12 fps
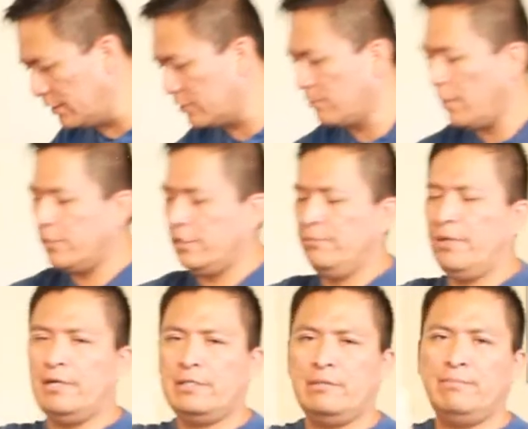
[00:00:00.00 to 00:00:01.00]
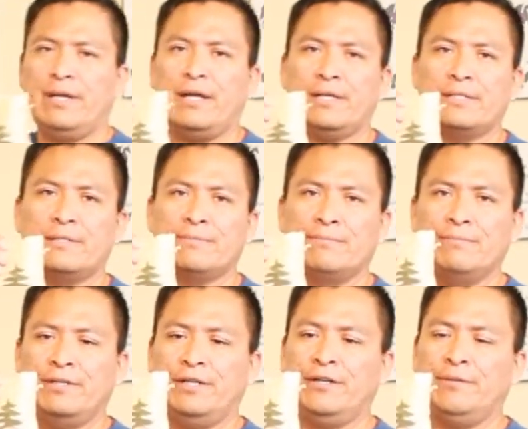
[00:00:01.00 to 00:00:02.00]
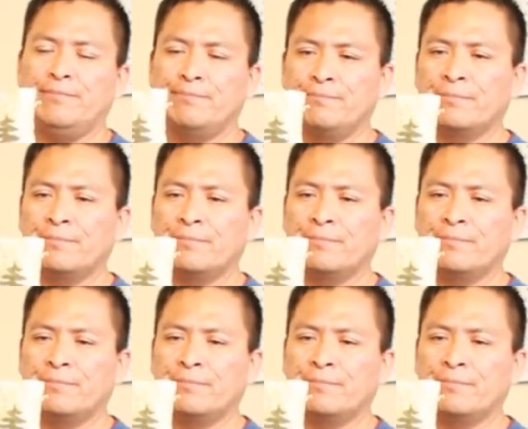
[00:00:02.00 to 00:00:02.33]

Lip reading: Squashy medicine bags here.